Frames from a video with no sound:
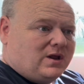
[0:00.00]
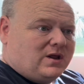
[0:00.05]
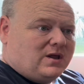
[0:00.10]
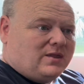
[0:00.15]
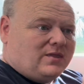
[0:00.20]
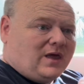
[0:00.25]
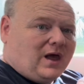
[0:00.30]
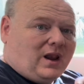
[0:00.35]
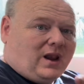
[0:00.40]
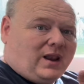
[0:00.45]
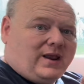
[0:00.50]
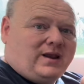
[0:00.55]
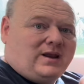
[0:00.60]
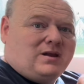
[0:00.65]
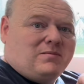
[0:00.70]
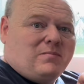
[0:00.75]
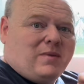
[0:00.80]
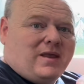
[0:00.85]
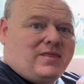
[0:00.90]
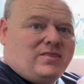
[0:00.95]
that
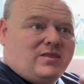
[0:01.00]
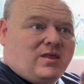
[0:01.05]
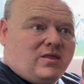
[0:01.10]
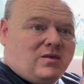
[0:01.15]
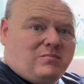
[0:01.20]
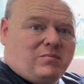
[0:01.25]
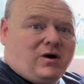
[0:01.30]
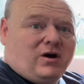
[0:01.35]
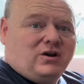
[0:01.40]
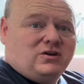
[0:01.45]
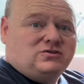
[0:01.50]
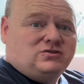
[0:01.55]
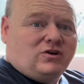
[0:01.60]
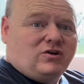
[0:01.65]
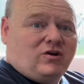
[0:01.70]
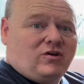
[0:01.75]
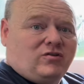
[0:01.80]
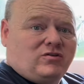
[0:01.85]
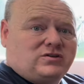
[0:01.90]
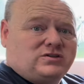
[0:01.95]
link meant that the boiler's on
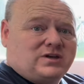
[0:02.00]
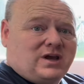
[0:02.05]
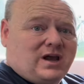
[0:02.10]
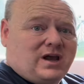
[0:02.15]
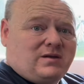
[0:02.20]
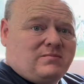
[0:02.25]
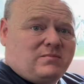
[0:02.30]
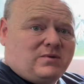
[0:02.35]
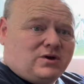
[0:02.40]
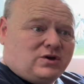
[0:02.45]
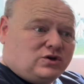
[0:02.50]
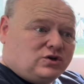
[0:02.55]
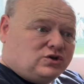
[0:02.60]
all the time.